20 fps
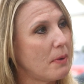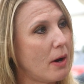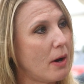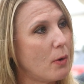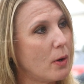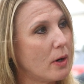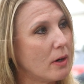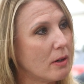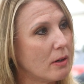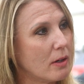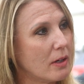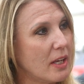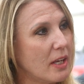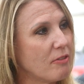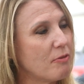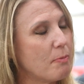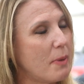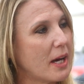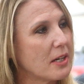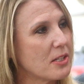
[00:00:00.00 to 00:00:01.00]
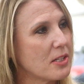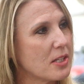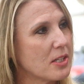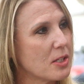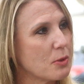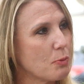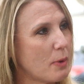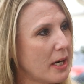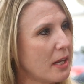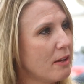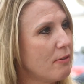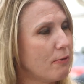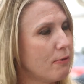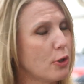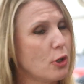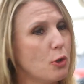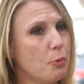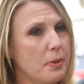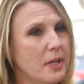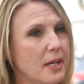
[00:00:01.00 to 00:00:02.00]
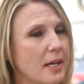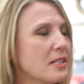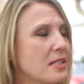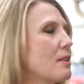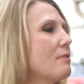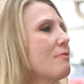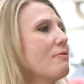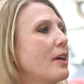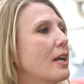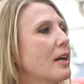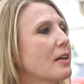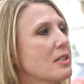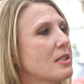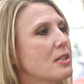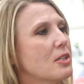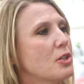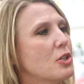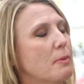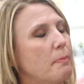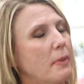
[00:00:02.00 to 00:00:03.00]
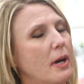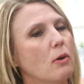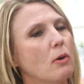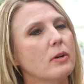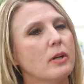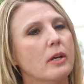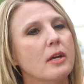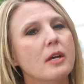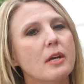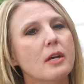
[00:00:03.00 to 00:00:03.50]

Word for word: our gift boxes ready for UPS and FedEx to ship out.